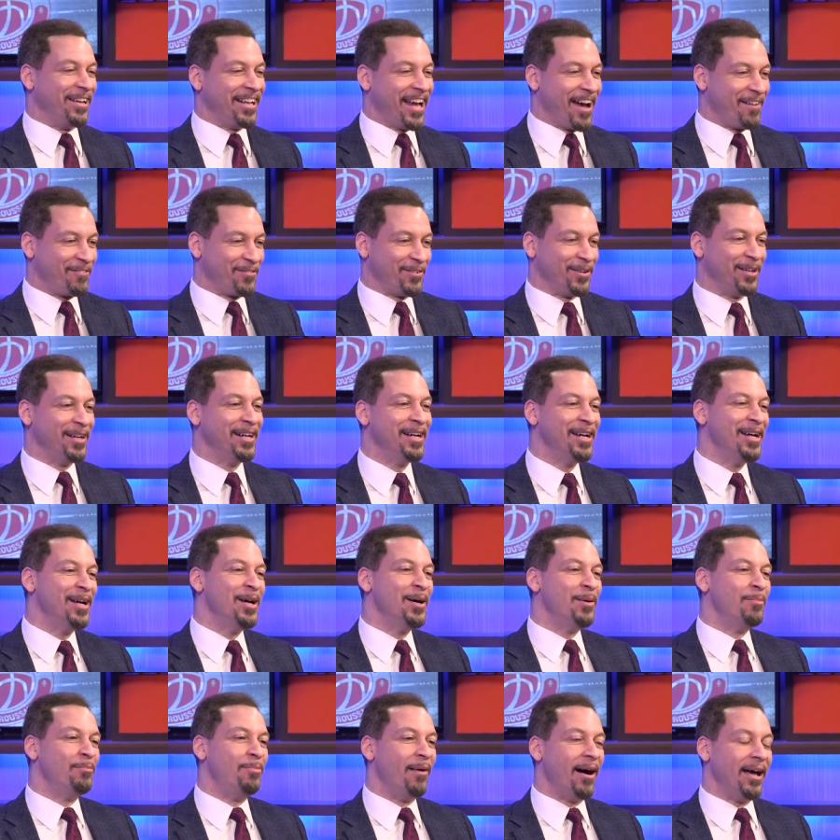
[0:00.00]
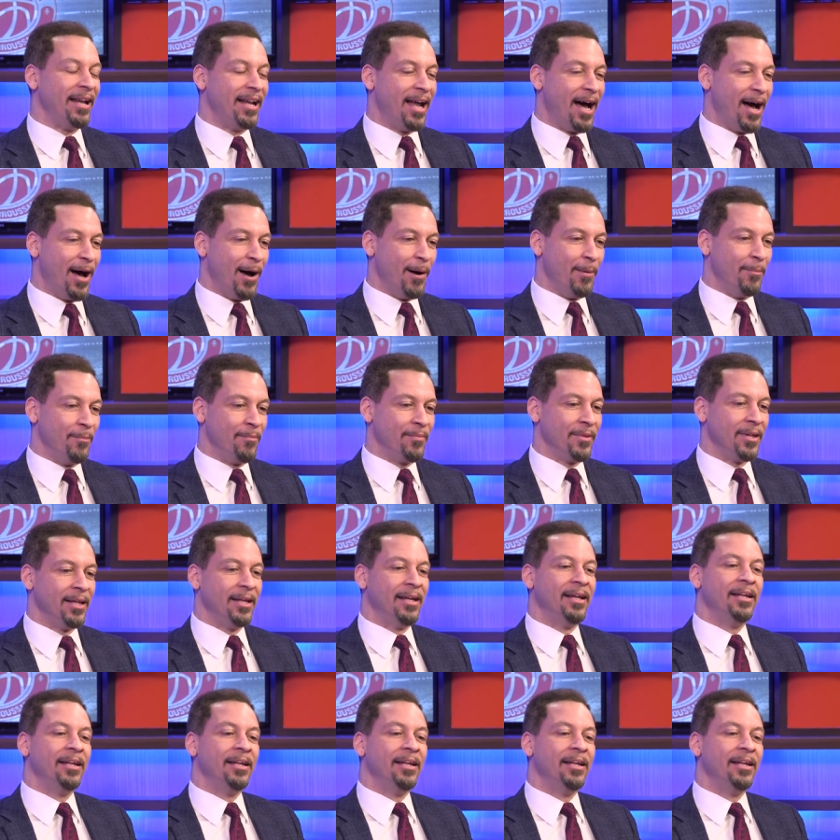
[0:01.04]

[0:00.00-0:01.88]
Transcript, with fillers: whatever. But um,